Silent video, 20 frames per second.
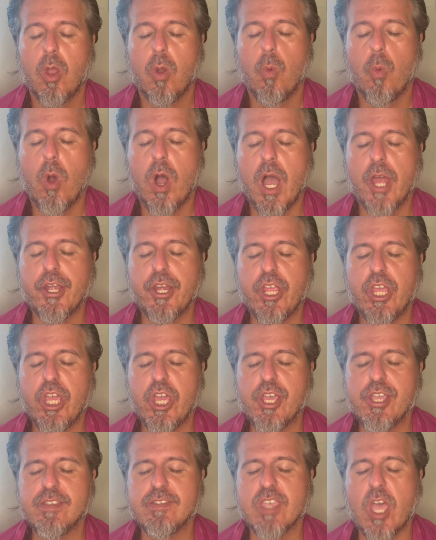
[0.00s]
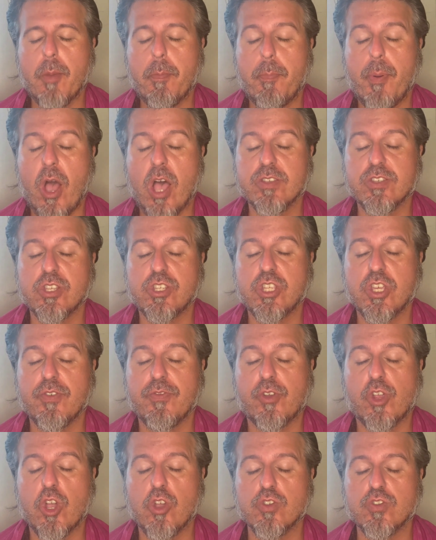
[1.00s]
What is a
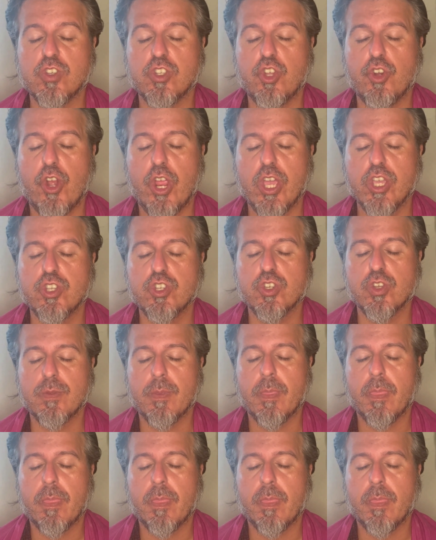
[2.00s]
positive consideration?